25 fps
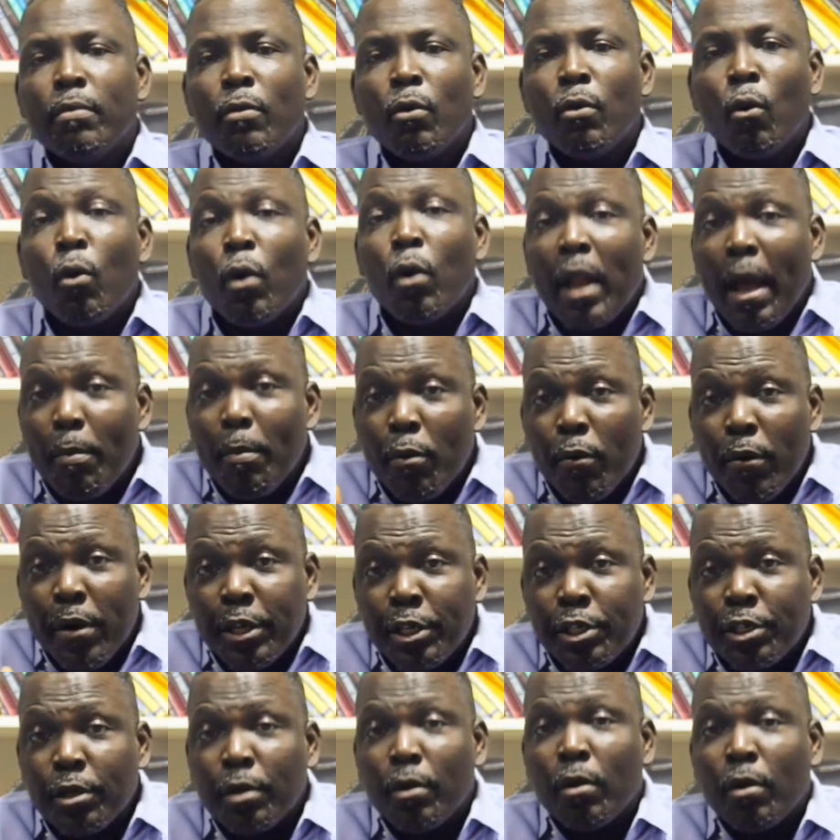
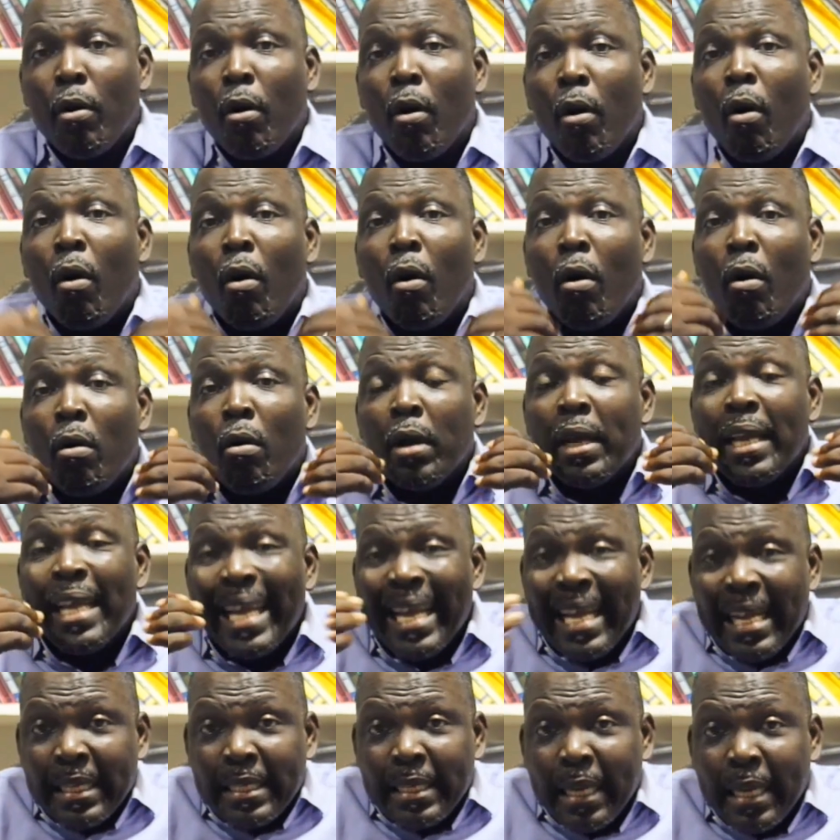collaboration or
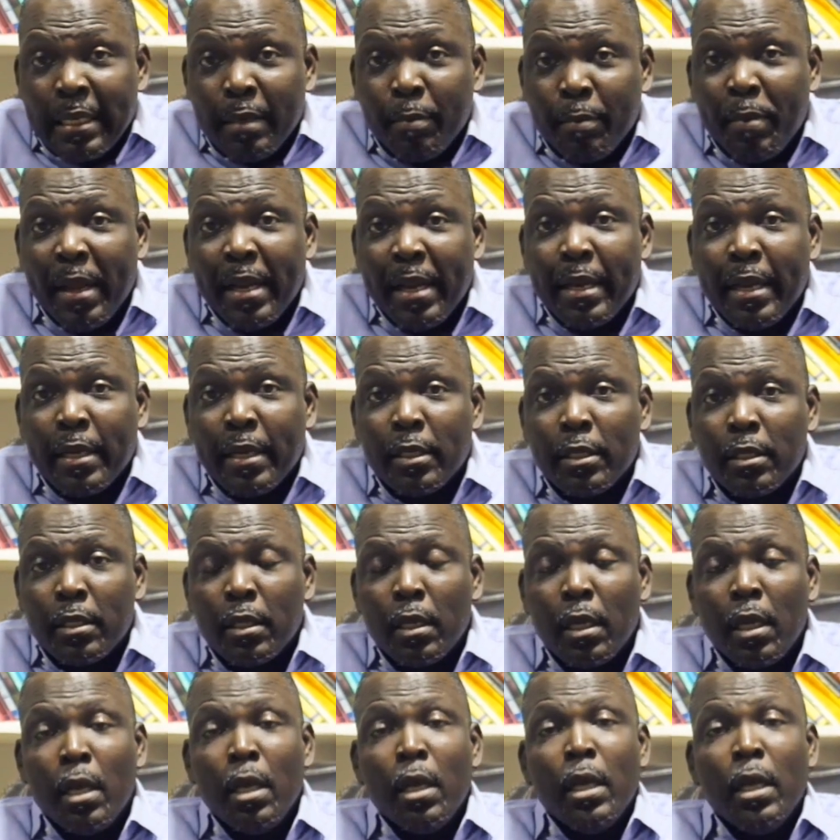
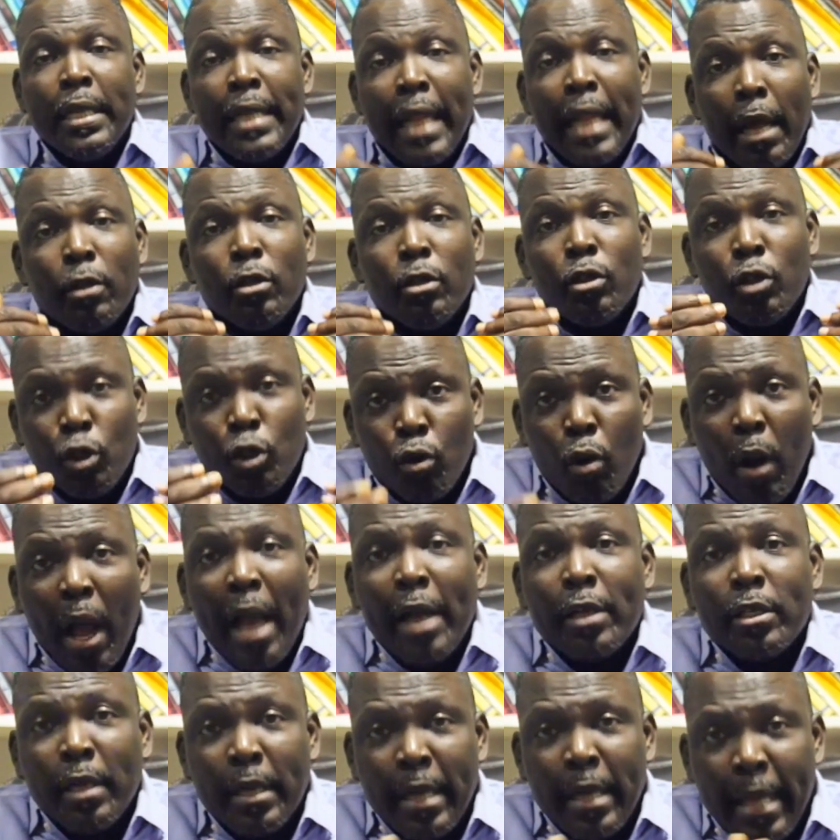interdependence. Now, you should
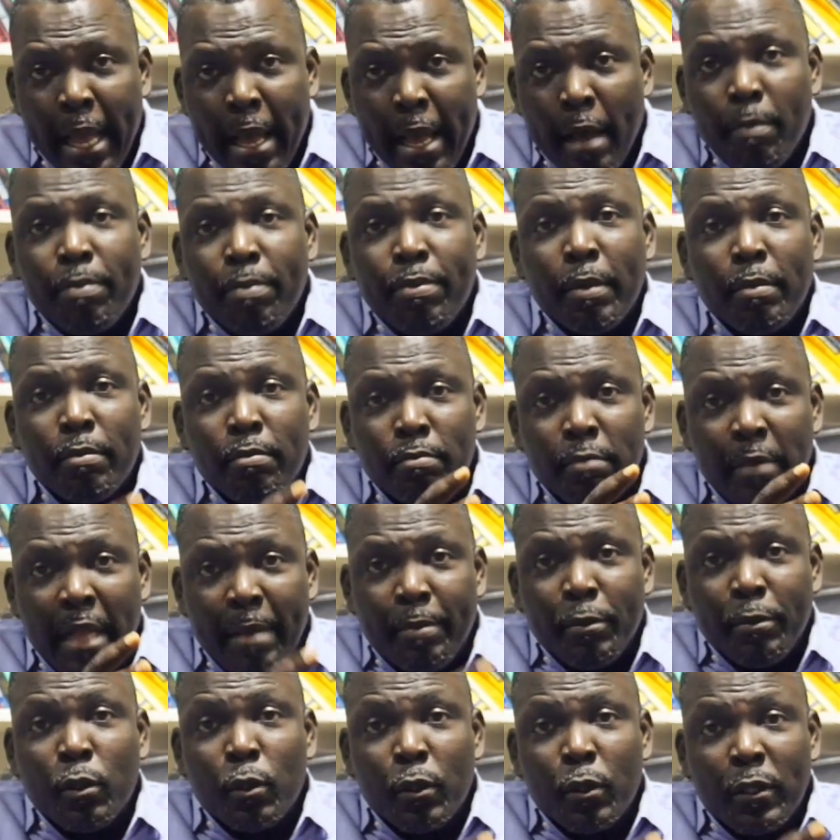actually help them to